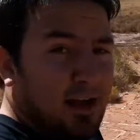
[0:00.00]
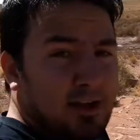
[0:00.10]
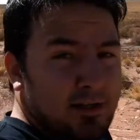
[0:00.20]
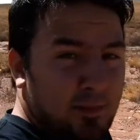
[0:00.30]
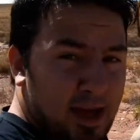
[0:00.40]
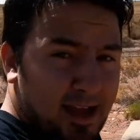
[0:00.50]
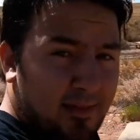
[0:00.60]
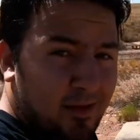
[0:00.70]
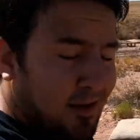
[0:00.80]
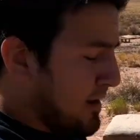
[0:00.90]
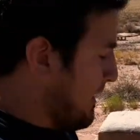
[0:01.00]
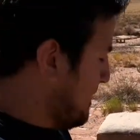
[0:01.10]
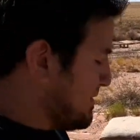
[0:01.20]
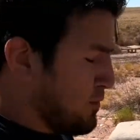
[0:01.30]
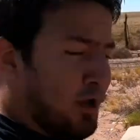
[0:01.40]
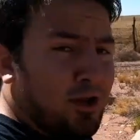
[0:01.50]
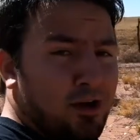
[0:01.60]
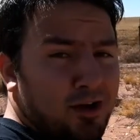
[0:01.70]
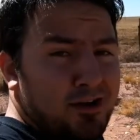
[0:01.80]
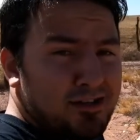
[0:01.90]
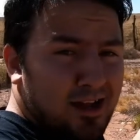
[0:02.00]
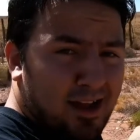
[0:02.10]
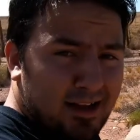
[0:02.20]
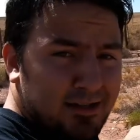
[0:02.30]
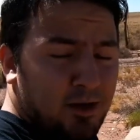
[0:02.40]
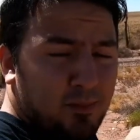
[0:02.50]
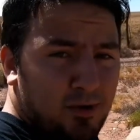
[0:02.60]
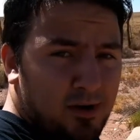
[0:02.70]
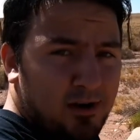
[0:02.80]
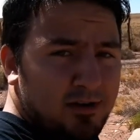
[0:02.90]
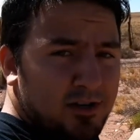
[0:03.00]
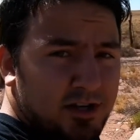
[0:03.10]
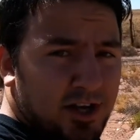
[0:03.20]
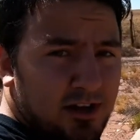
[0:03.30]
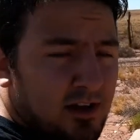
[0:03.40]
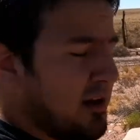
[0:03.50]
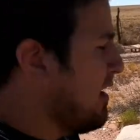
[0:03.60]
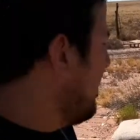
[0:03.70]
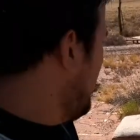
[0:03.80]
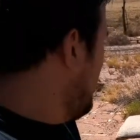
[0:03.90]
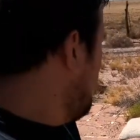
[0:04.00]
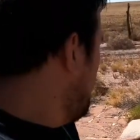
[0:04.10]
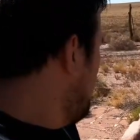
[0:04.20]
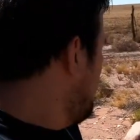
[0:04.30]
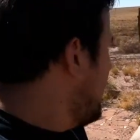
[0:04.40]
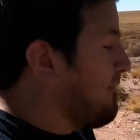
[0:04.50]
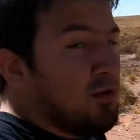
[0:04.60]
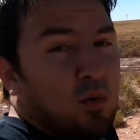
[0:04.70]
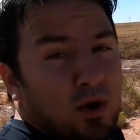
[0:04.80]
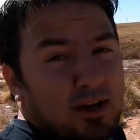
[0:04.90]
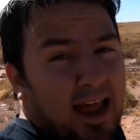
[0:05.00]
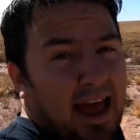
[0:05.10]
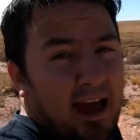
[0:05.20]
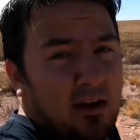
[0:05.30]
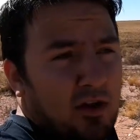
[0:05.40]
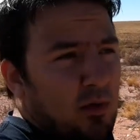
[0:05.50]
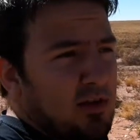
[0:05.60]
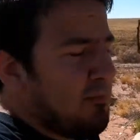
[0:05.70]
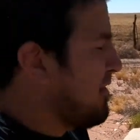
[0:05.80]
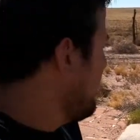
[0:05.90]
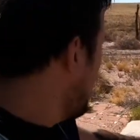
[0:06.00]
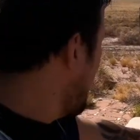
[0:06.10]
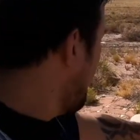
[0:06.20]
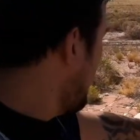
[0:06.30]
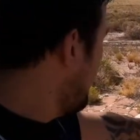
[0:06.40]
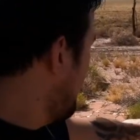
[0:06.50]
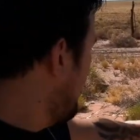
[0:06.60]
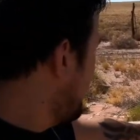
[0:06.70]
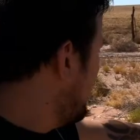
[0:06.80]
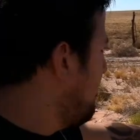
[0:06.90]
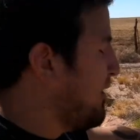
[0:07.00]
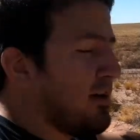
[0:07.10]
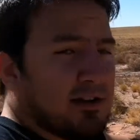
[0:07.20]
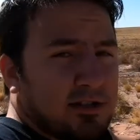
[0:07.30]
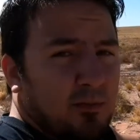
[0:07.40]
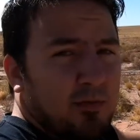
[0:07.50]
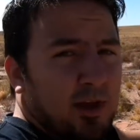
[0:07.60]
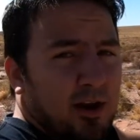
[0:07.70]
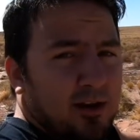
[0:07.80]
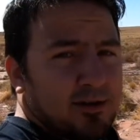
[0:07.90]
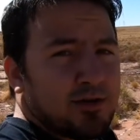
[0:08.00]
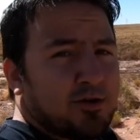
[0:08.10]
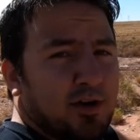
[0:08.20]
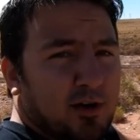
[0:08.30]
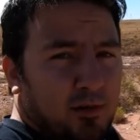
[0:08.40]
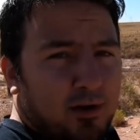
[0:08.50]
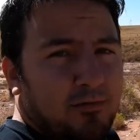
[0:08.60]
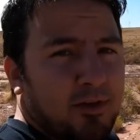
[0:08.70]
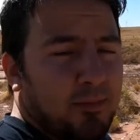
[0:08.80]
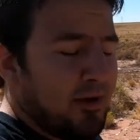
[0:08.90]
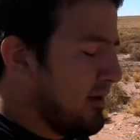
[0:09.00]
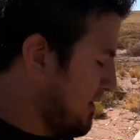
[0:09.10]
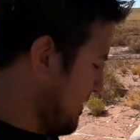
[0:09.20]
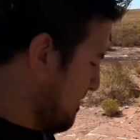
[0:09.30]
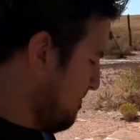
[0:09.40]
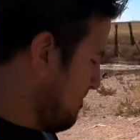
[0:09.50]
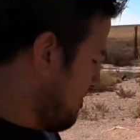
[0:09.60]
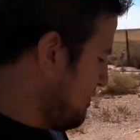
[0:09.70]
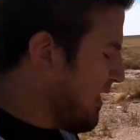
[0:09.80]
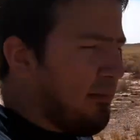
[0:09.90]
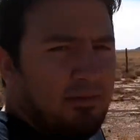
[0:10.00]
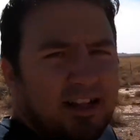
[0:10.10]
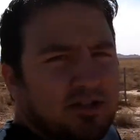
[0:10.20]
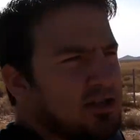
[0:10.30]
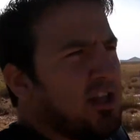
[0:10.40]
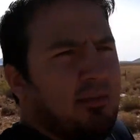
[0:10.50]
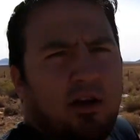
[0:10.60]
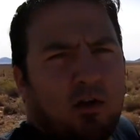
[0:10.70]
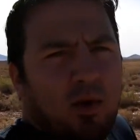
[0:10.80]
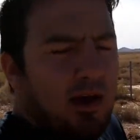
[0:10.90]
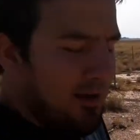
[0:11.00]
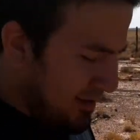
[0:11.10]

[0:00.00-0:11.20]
So back in the day, this is where you'd cook your steaks, your burgers, and your chicken. If you were a dad, you would typically have like 2 to 3 beers up there drinking while you're flipping. I mean, that's just the American way.